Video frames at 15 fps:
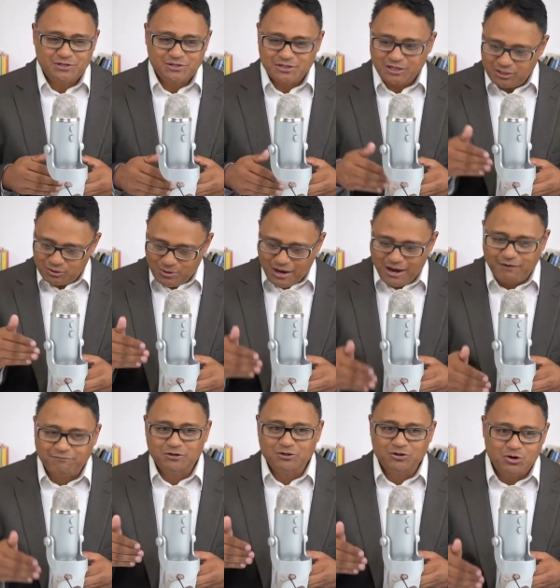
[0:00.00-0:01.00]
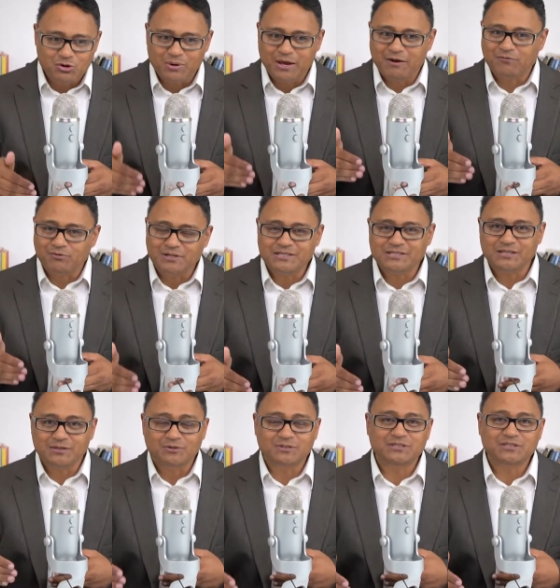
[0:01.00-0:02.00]
Like you have to know every single
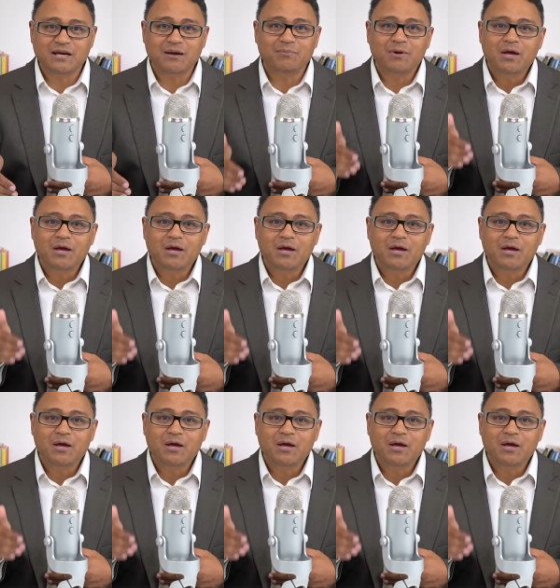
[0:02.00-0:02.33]
step.